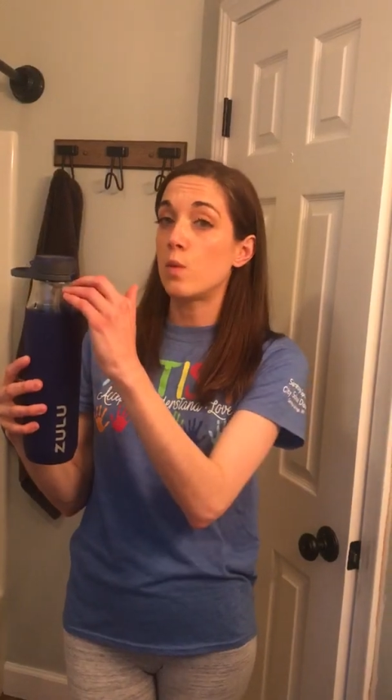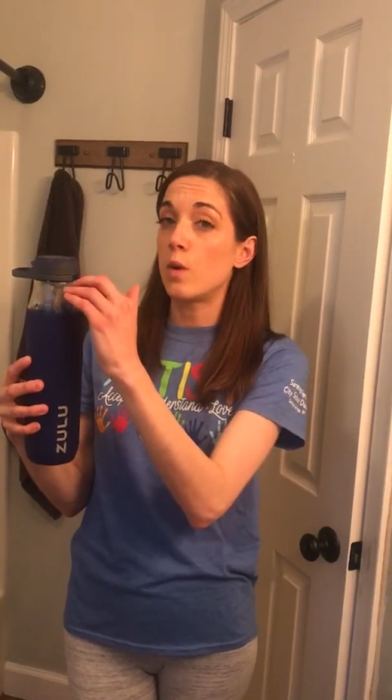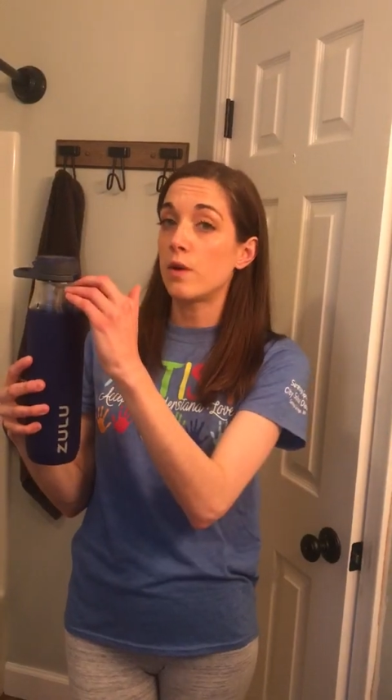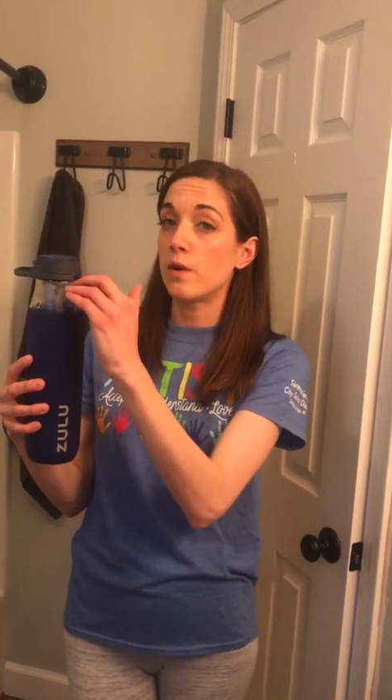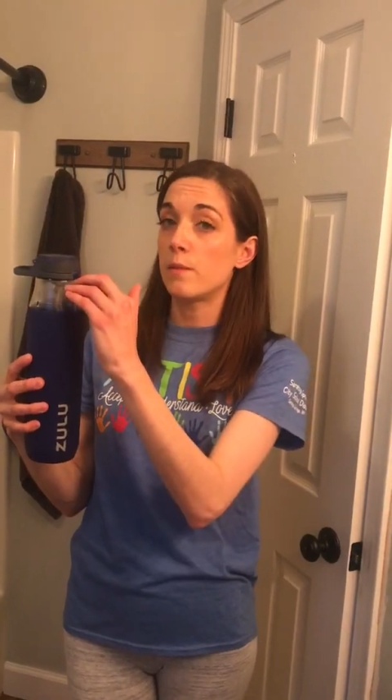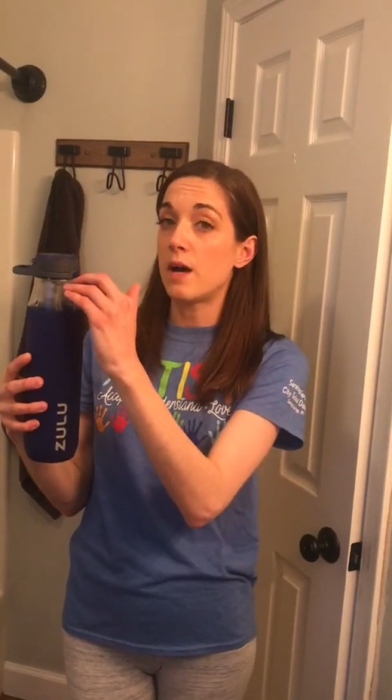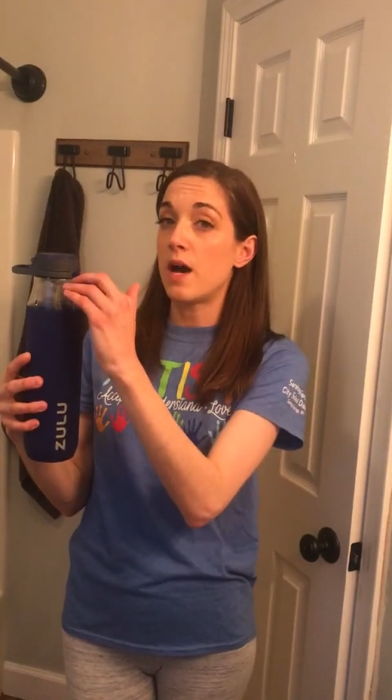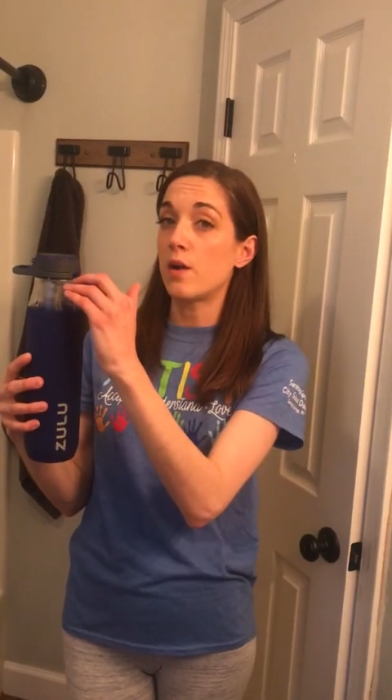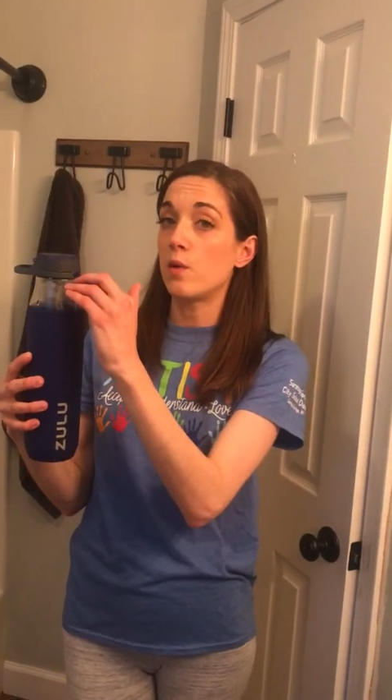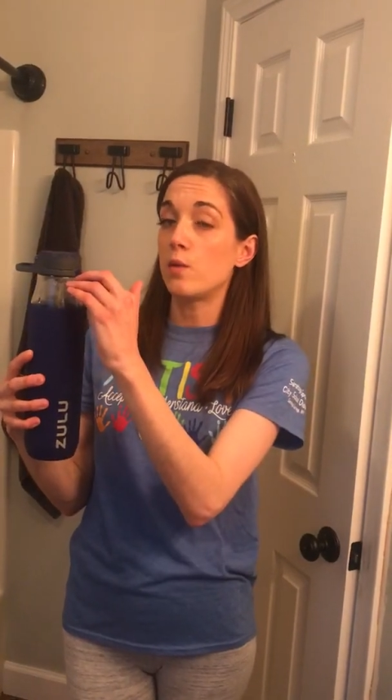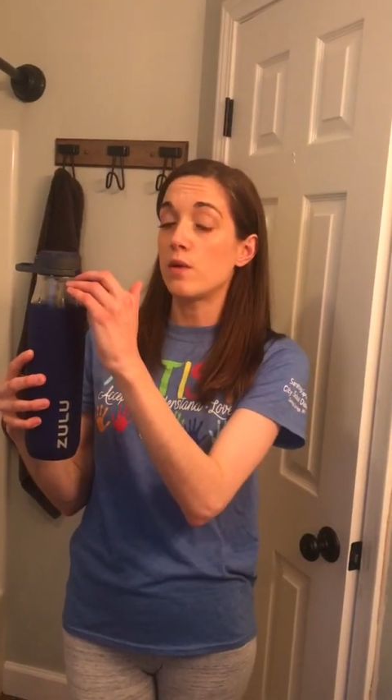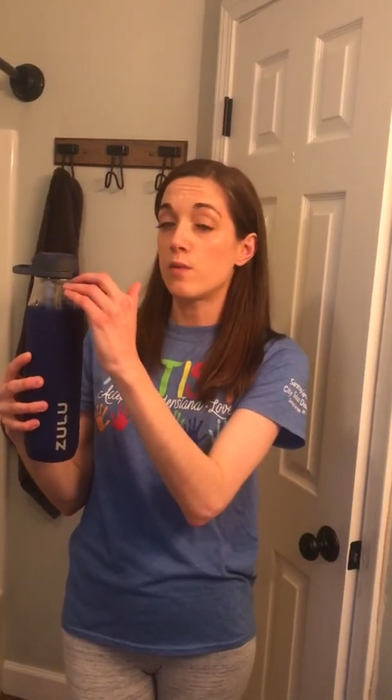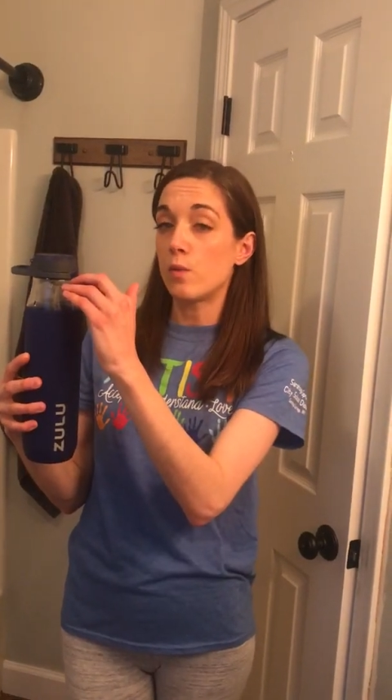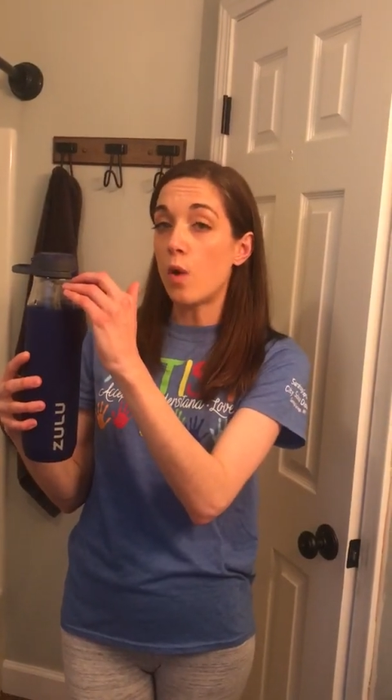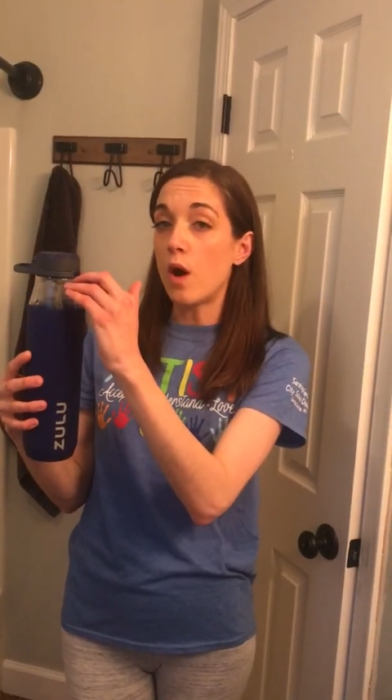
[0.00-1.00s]
water bottle
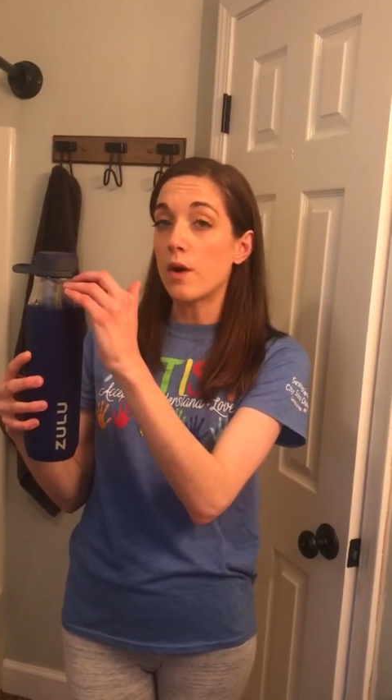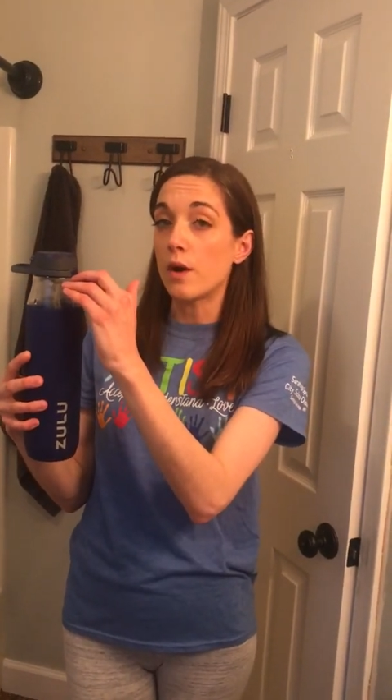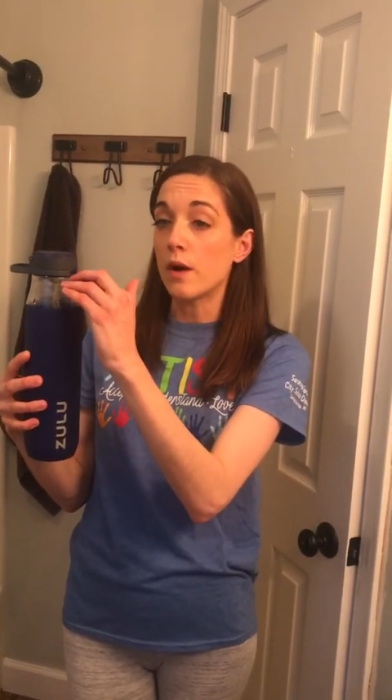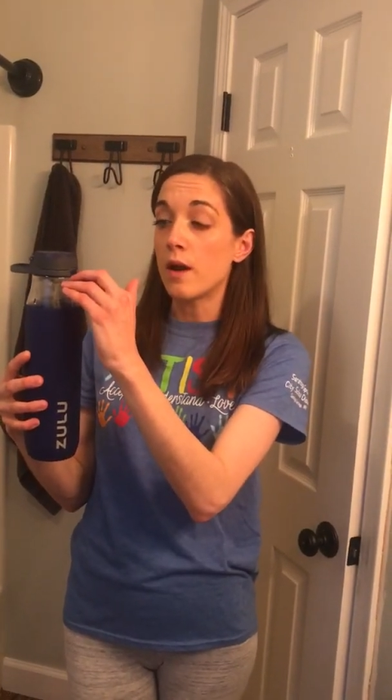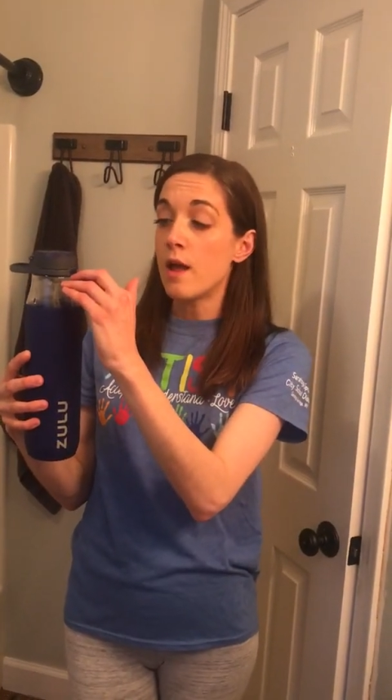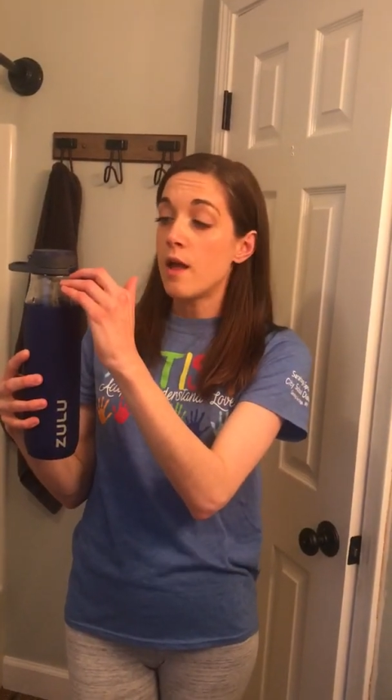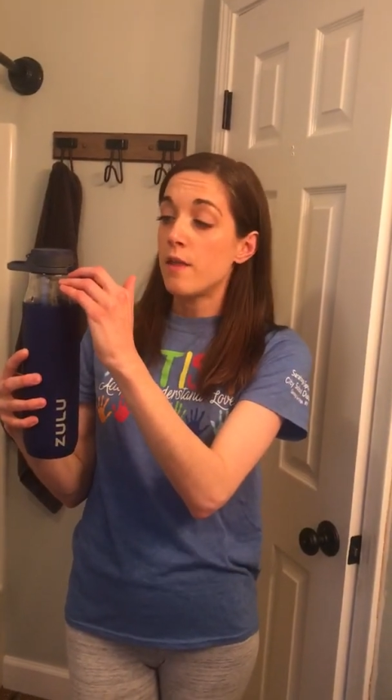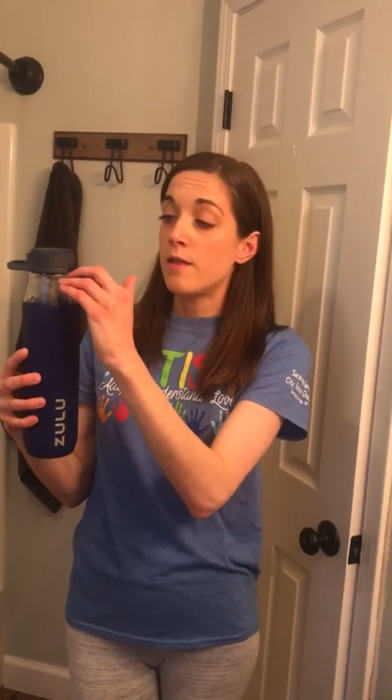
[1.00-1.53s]
with water,